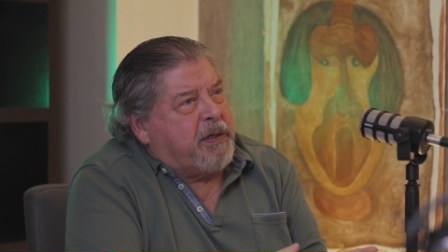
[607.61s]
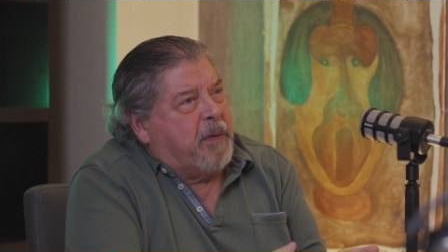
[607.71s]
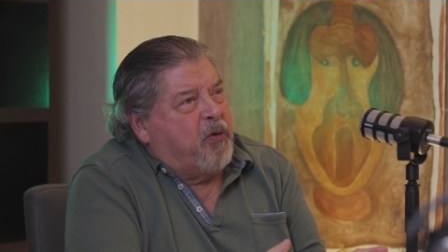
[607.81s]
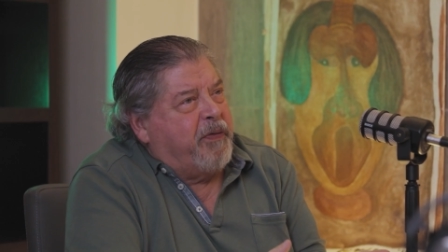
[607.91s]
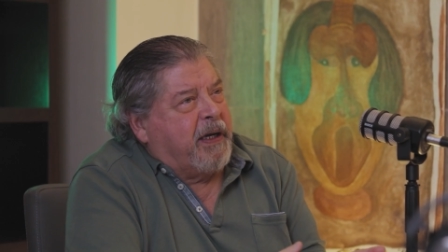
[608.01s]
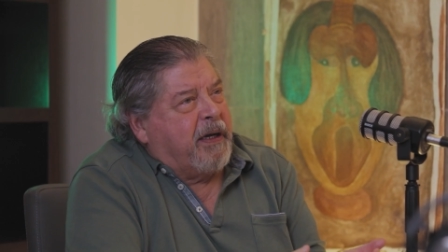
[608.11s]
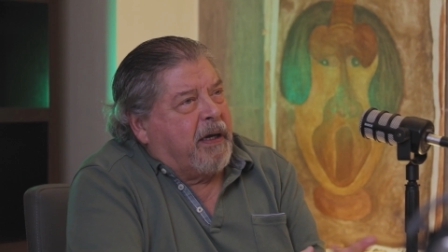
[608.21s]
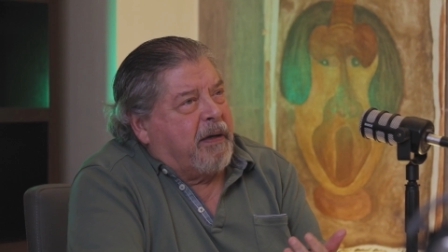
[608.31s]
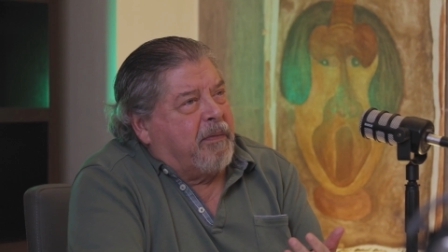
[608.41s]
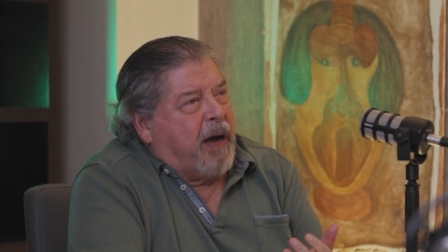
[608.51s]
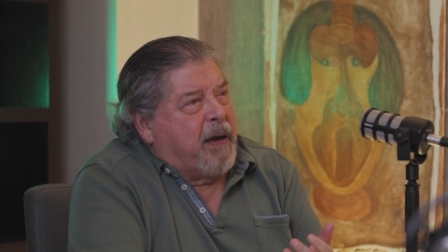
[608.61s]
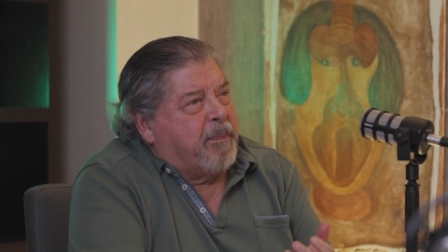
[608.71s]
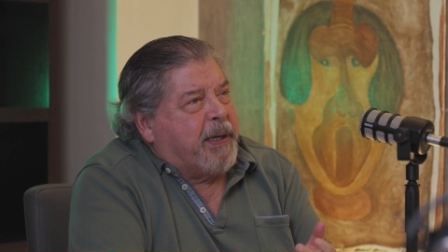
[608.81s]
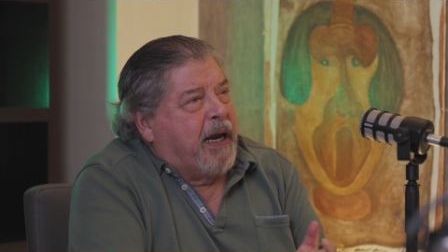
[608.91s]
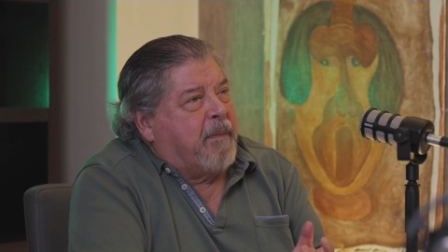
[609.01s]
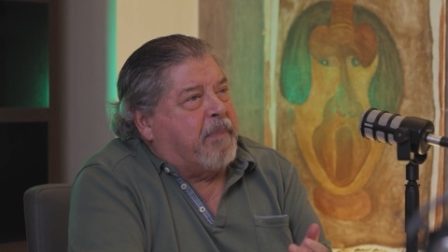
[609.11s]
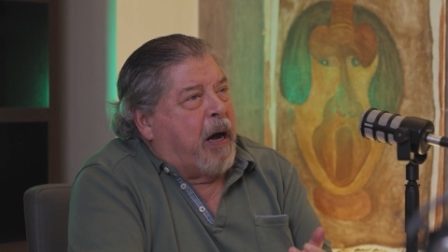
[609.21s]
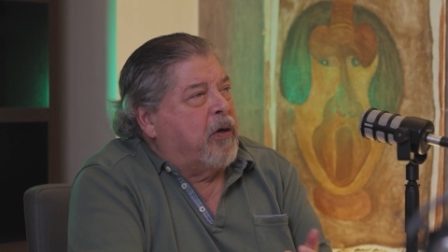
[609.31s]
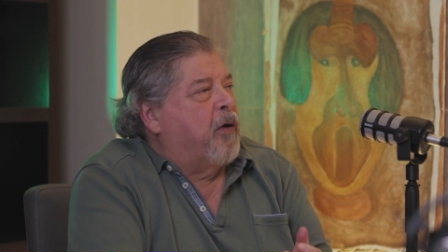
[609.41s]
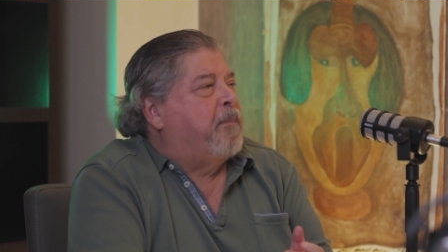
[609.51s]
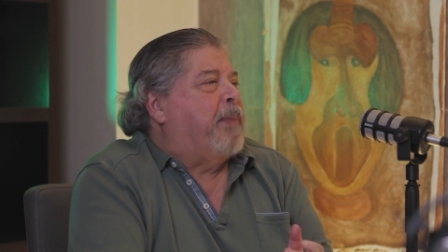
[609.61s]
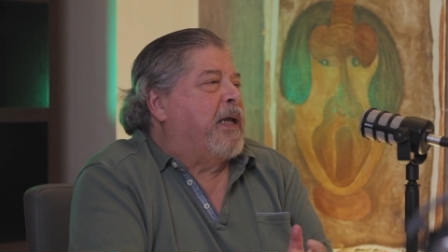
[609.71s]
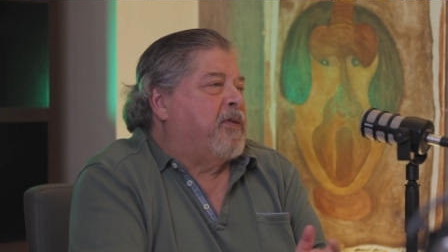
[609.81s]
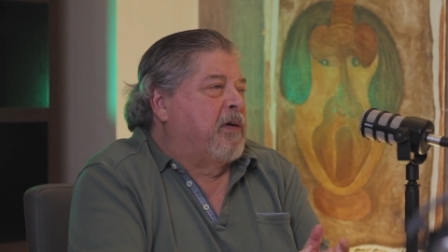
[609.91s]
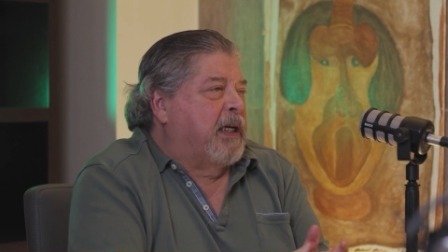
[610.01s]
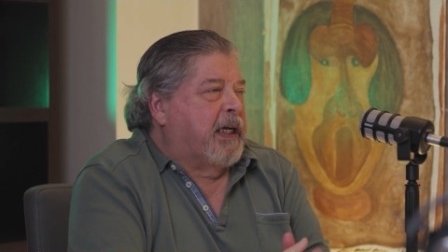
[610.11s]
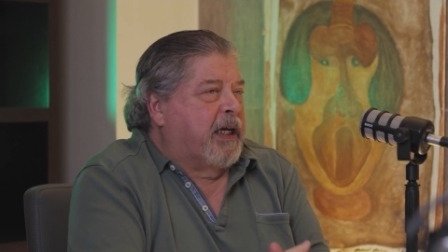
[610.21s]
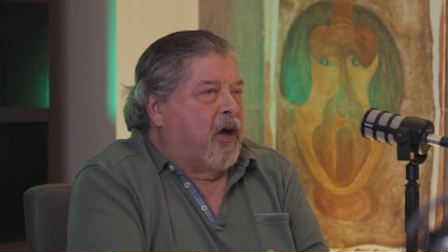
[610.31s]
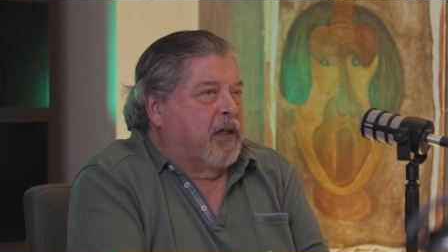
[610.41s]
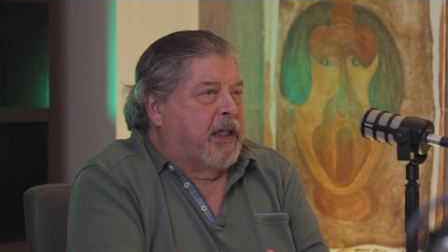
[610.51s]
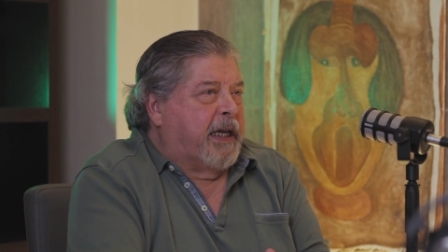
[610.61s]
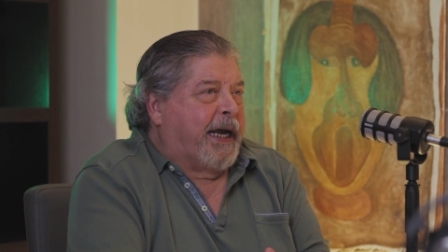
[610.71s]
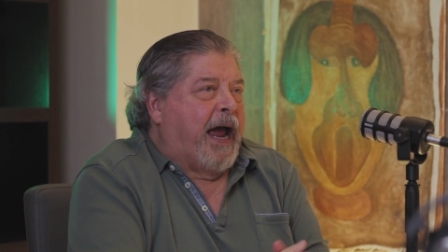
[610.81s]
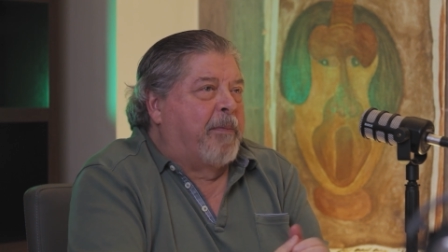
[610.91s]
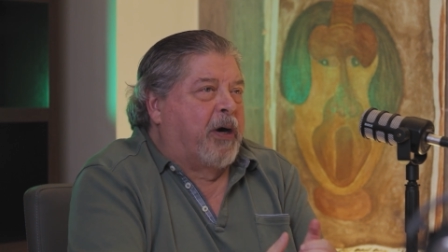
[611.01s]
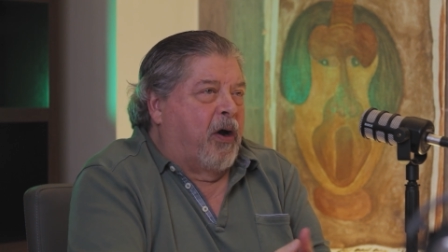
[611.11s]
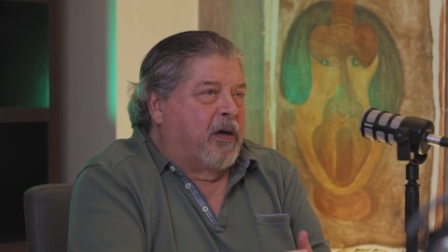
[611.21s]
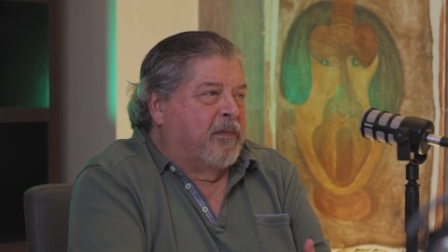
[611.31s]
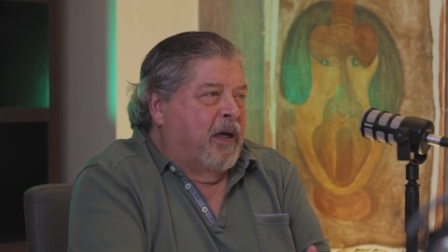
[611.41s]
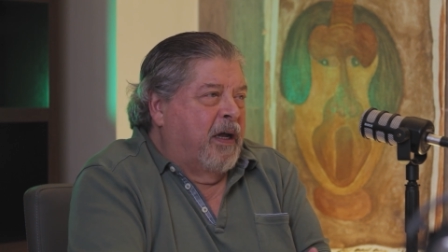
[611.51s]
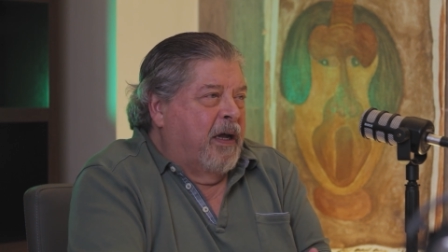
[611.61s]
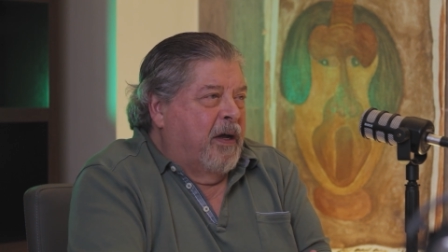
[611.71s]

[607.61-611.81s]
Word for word: there was a movie by Pier Paolo Pasolini called The Decameron,